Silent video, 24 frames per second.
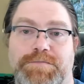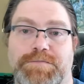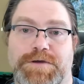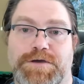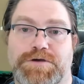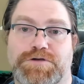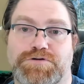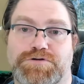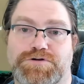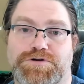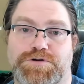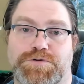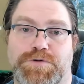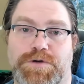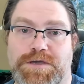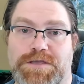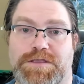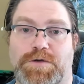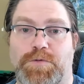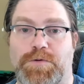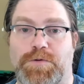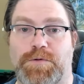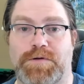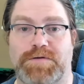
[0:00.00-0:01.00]
because you're doing it
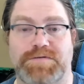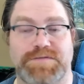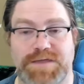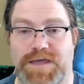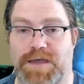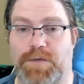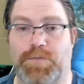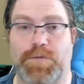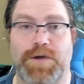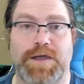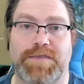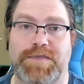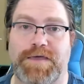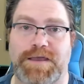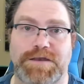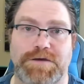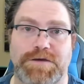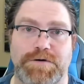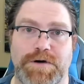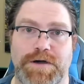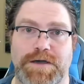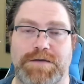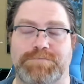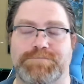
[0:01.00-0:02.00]
the same way they
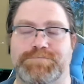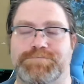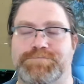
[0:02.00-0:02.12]
do it.